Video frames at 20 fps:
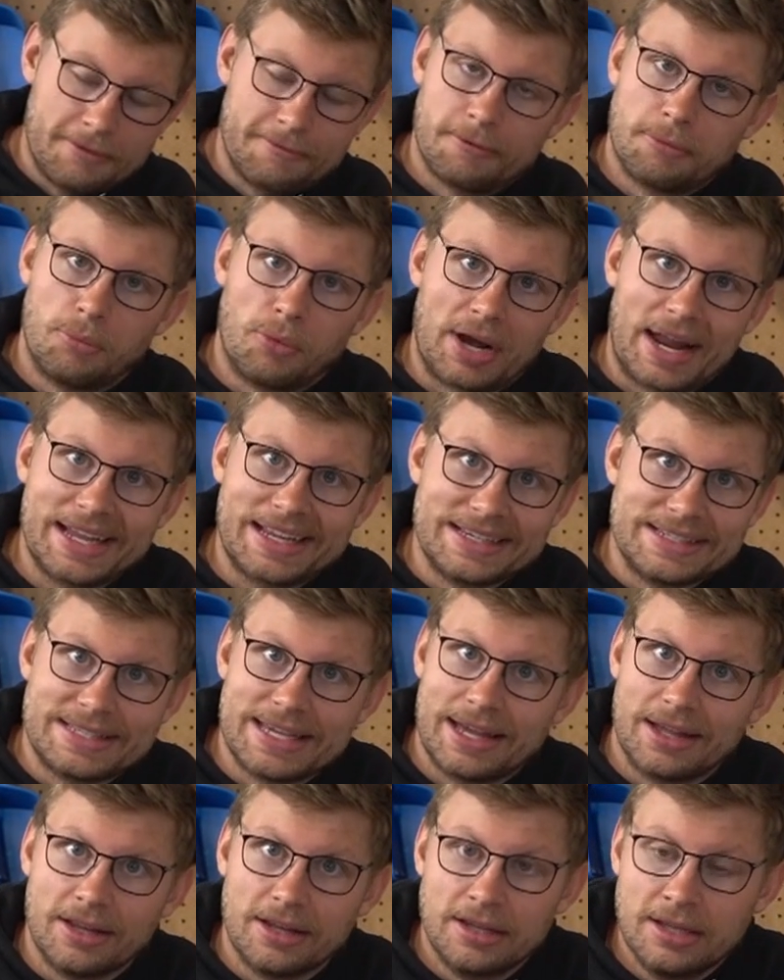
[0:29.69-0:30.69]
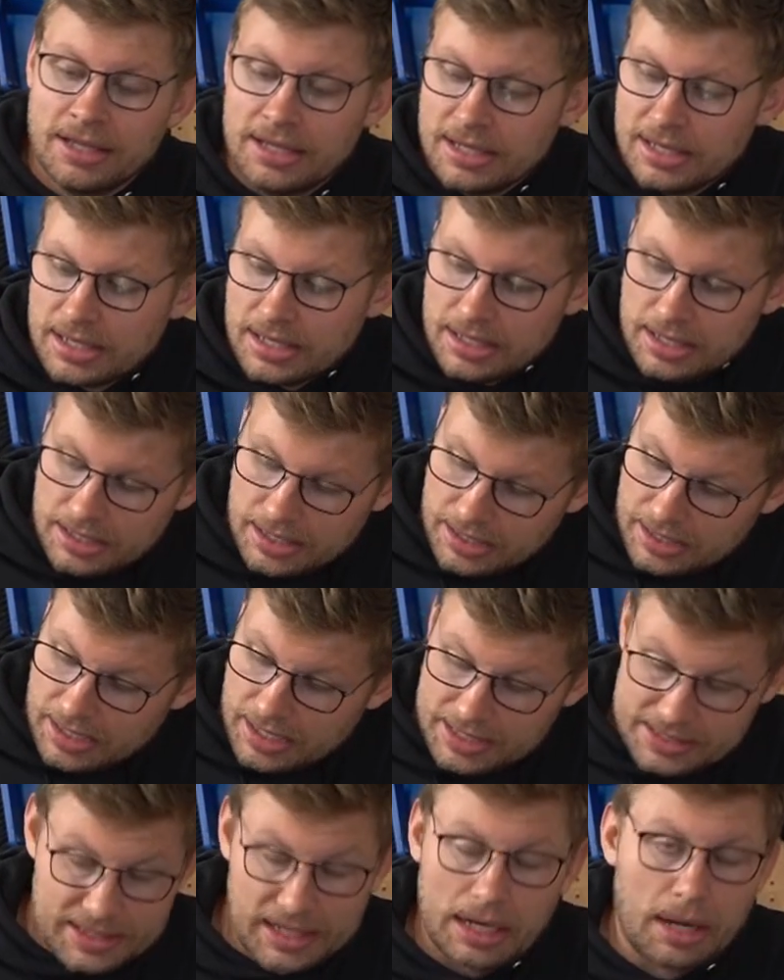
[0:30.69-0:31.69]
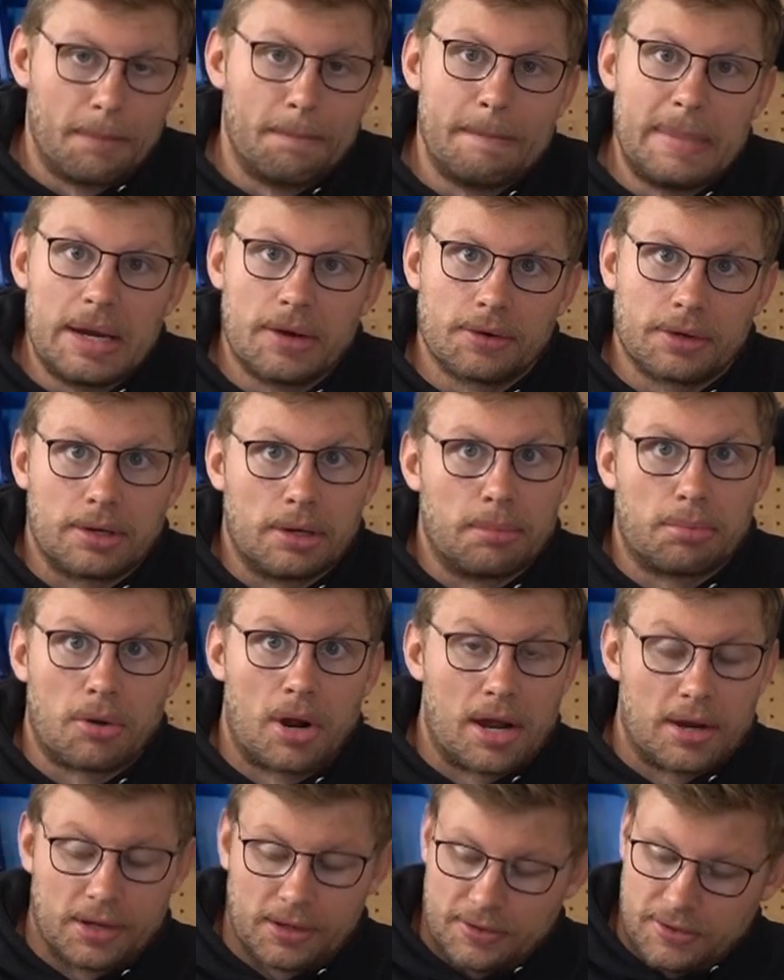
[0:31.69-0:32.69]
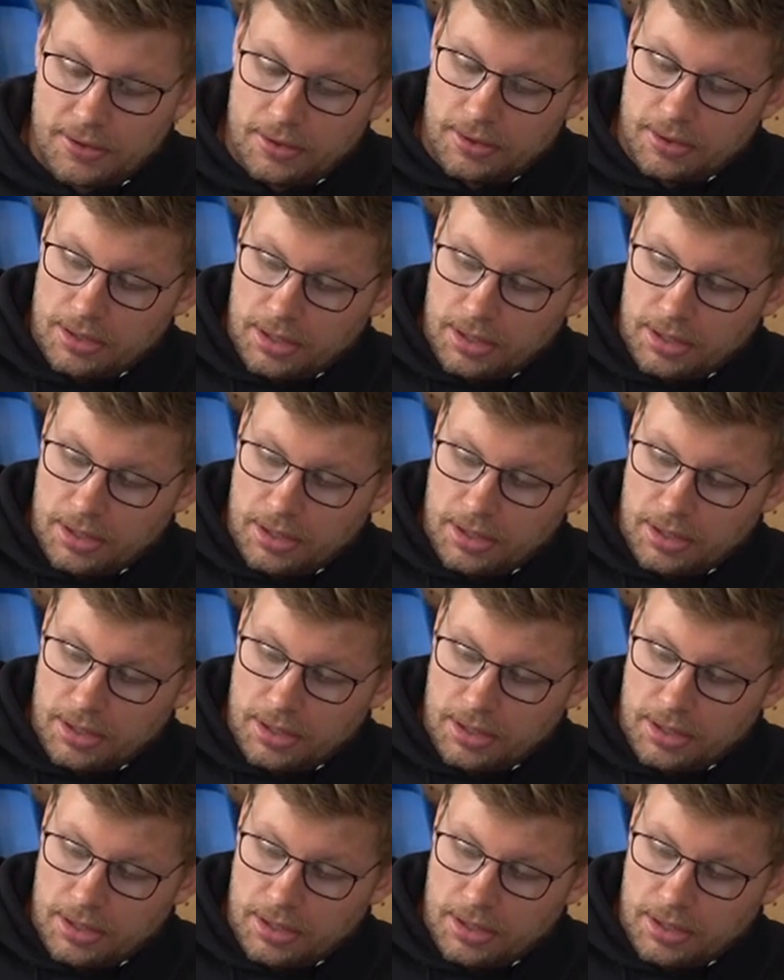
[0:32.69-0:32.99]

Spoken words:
from what I can tell, it's like a miracle product.